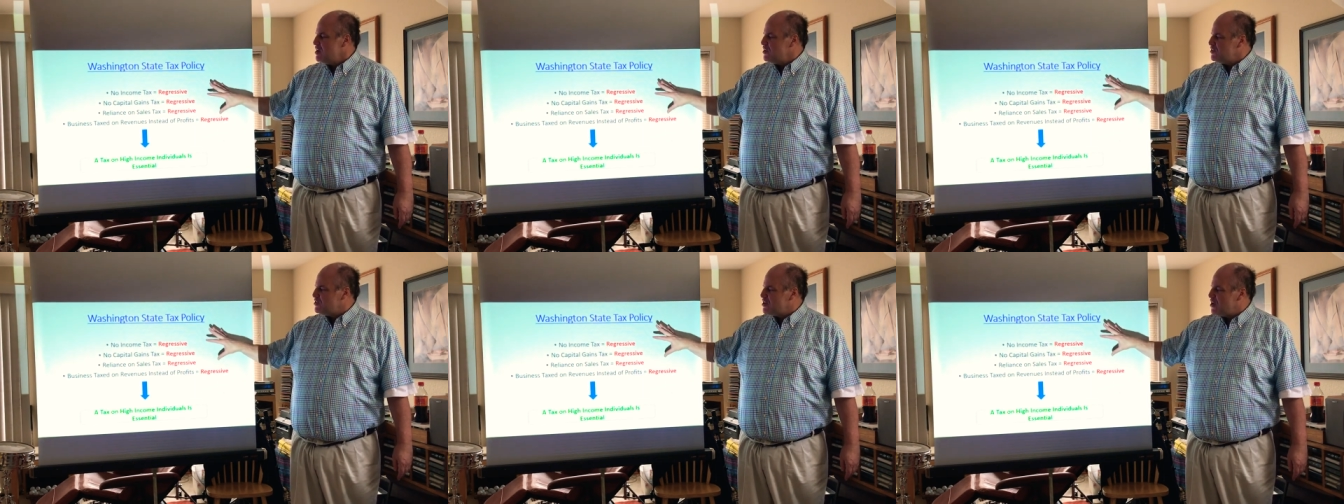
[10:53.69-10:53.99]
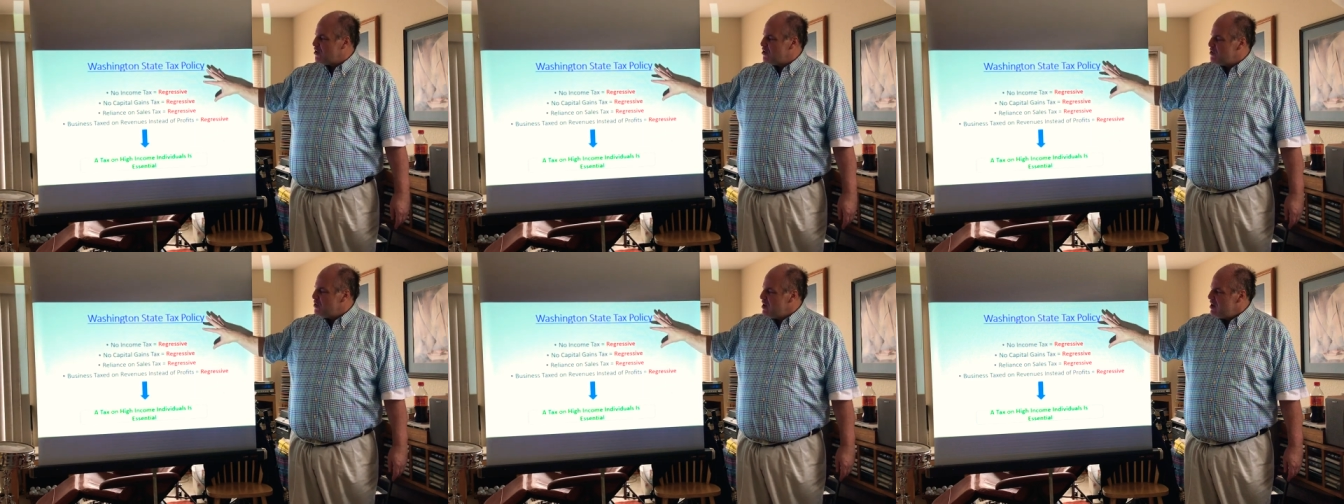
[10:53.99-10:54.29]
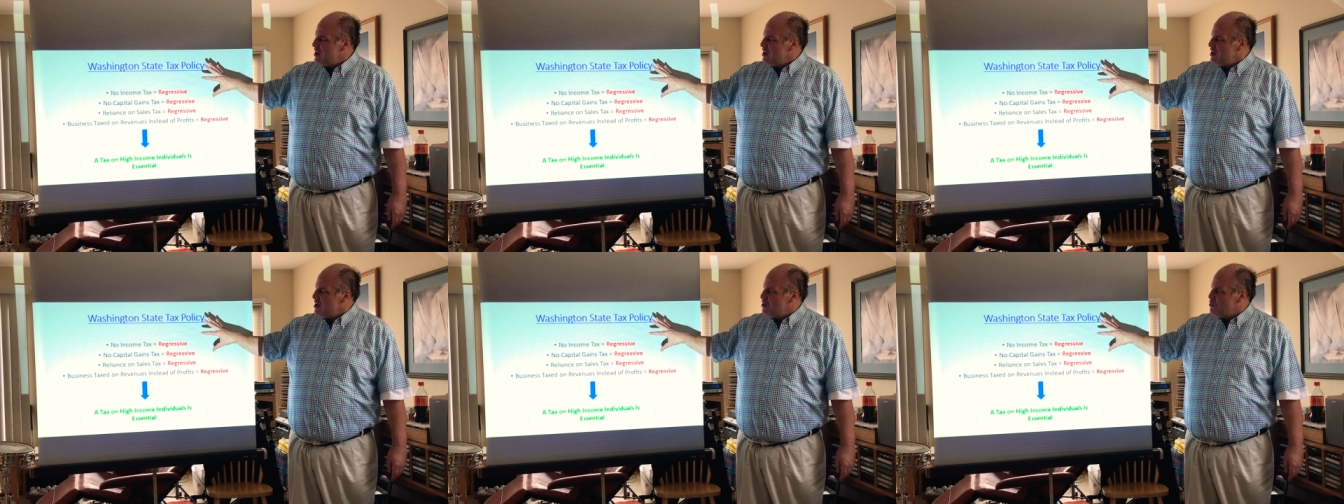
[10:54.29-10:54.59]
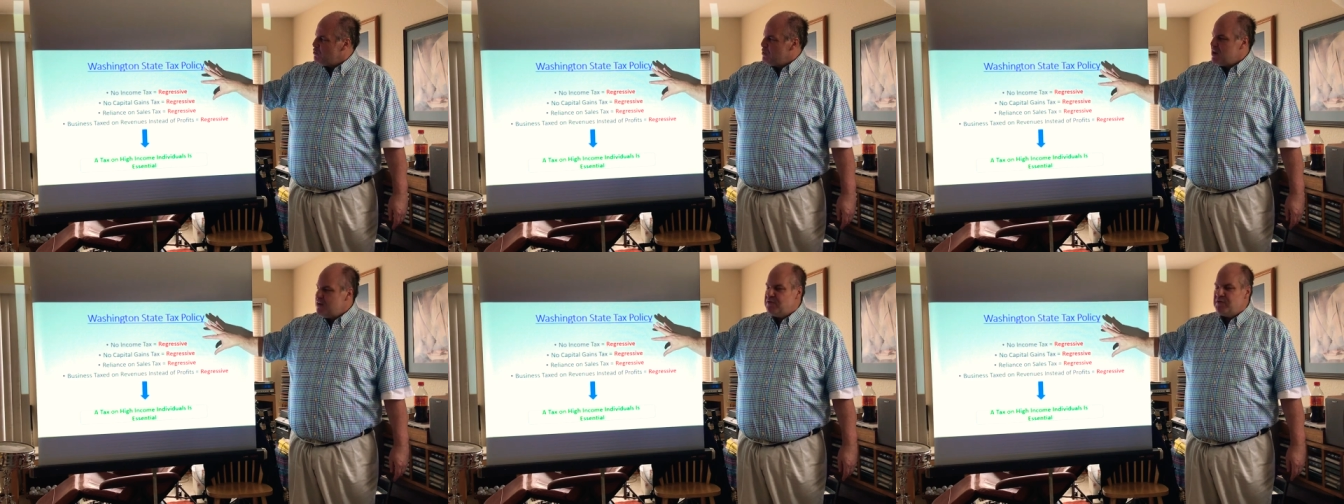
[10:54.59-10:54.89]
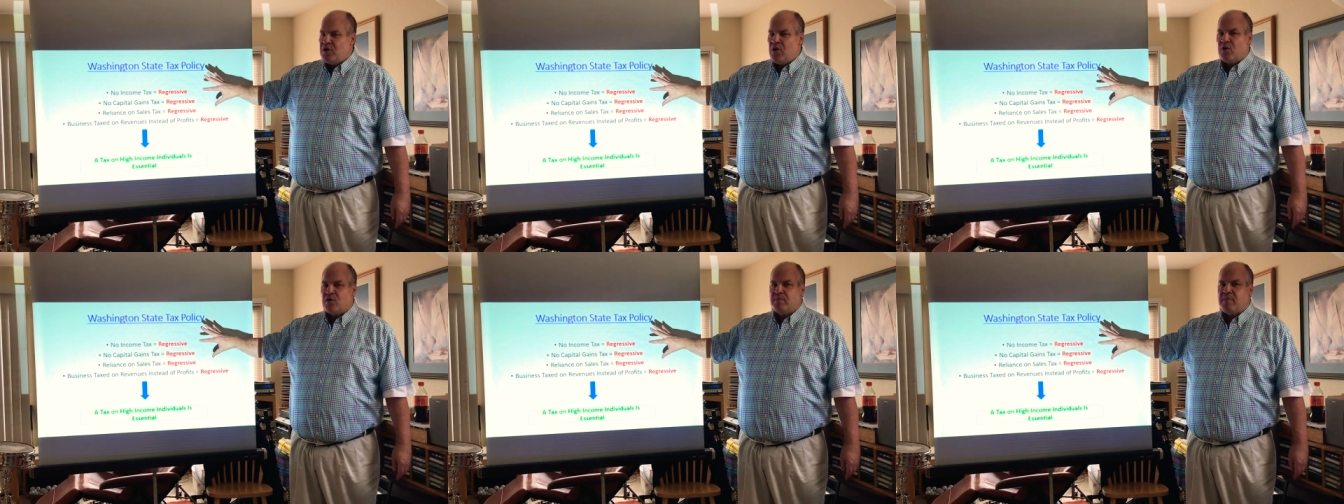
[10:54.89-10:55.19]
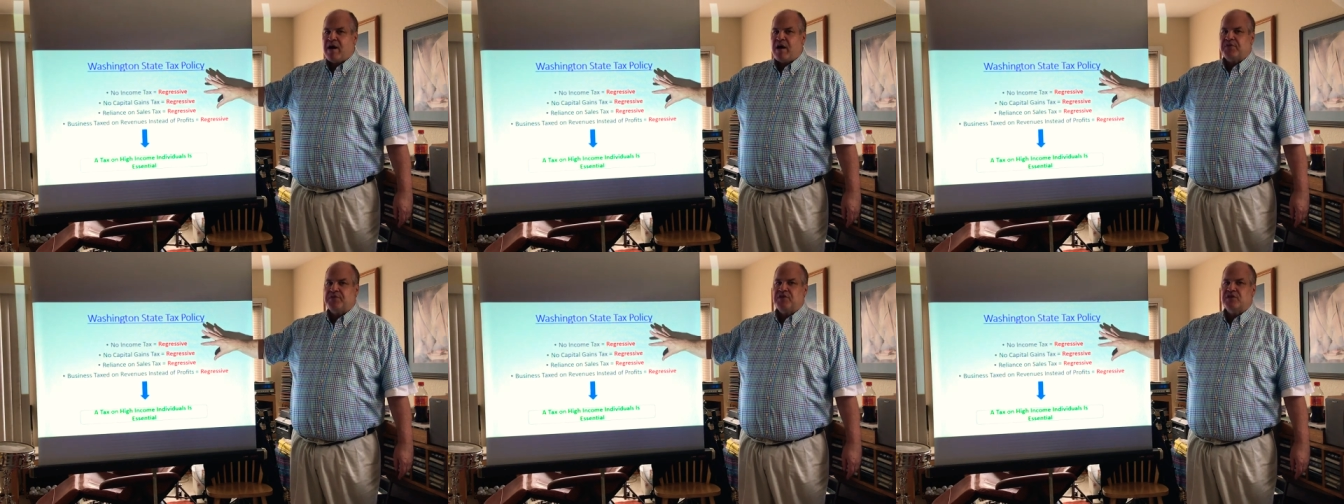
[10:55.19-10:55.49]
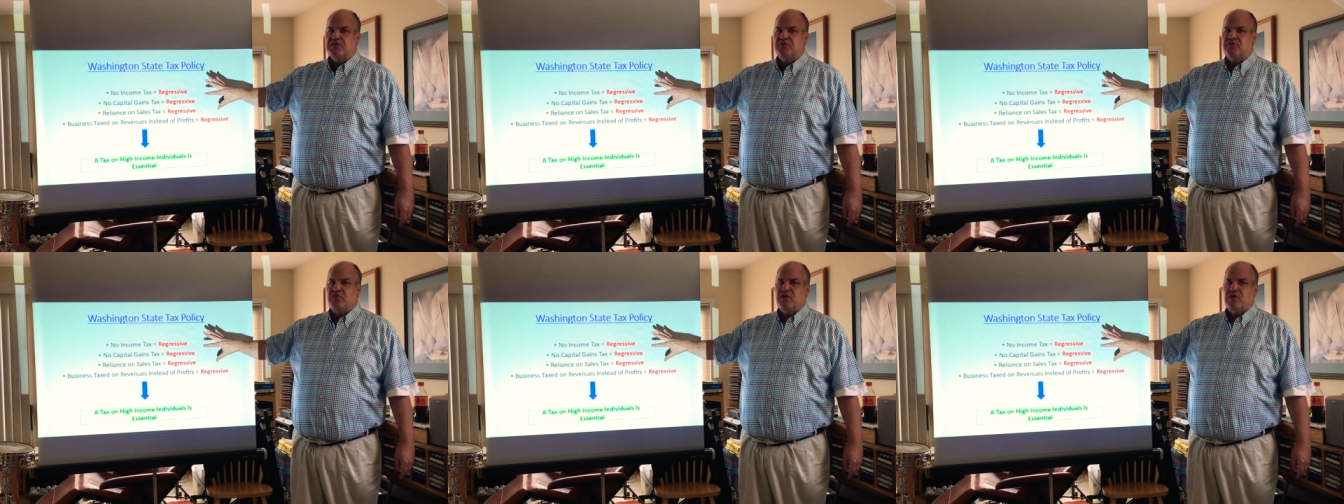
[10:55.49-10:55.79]
So we've known about
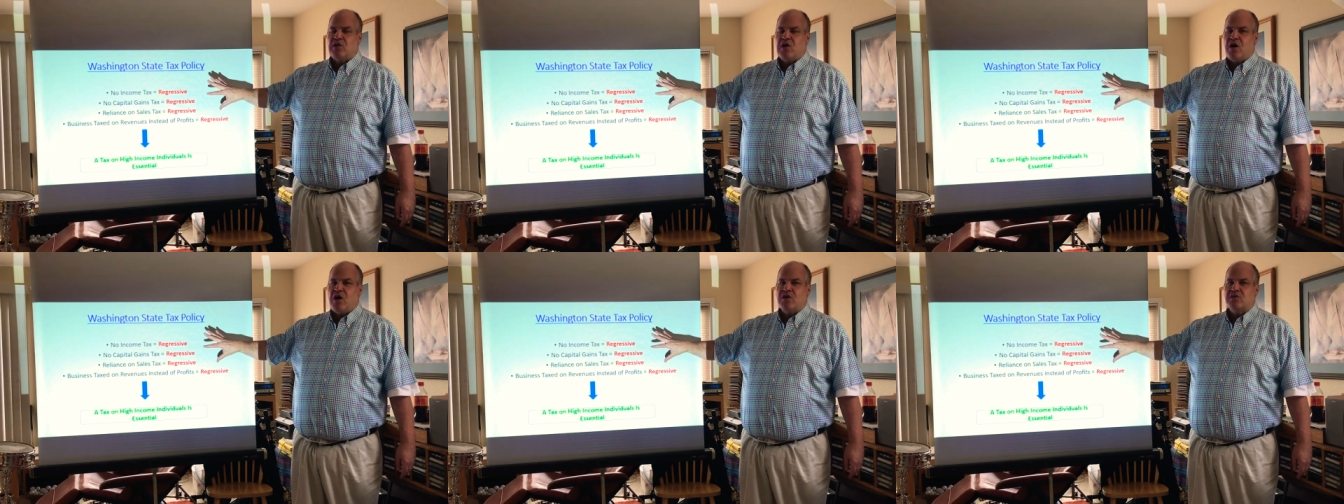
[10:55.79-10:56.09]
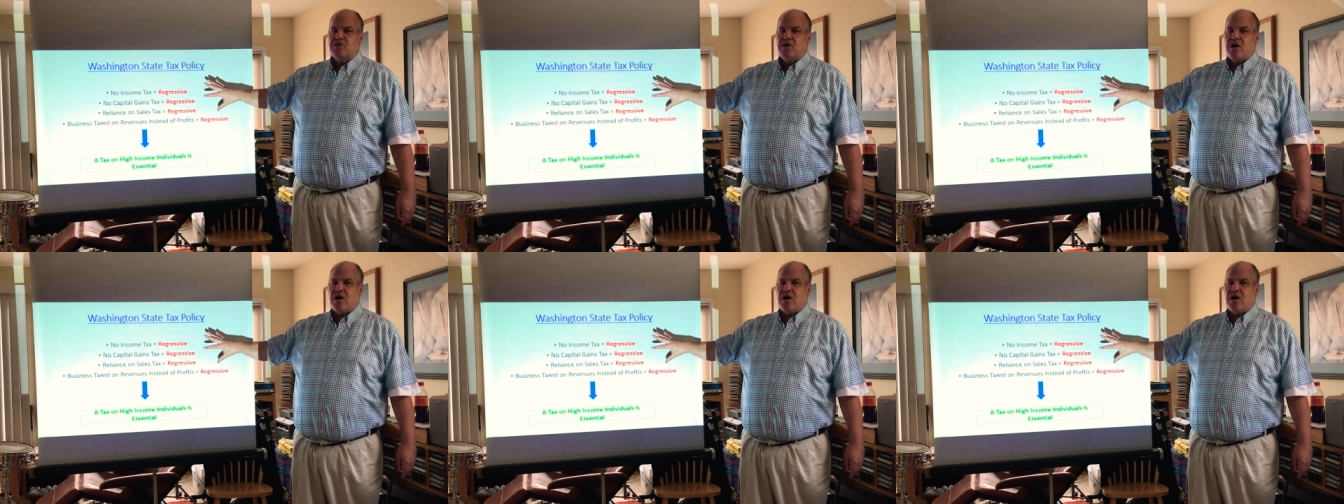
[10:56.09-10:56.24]
this for a long